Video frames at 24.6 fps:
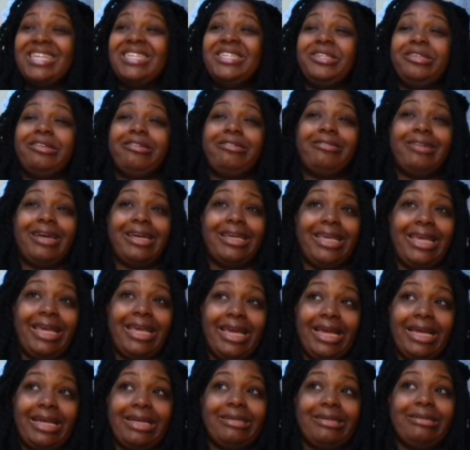So I
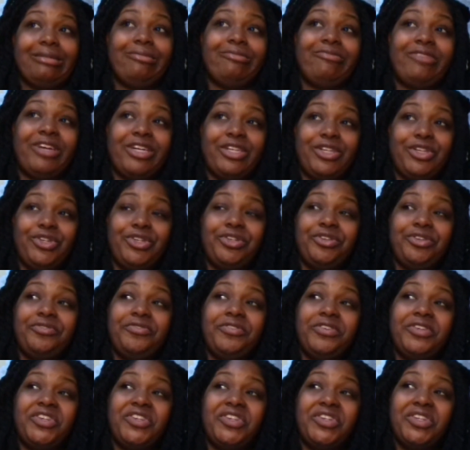can't register
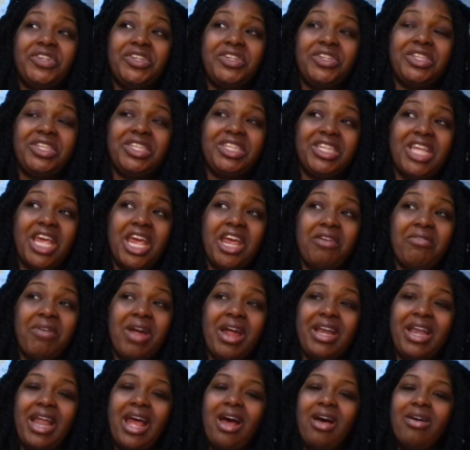for Say
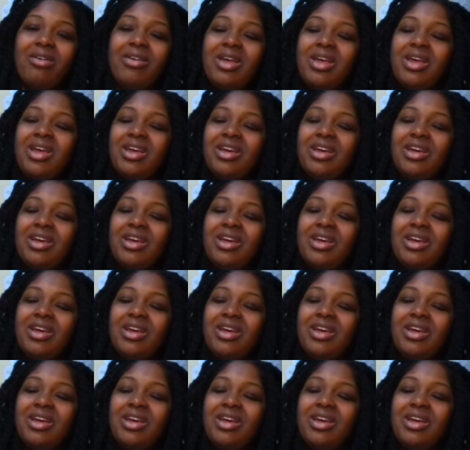right now.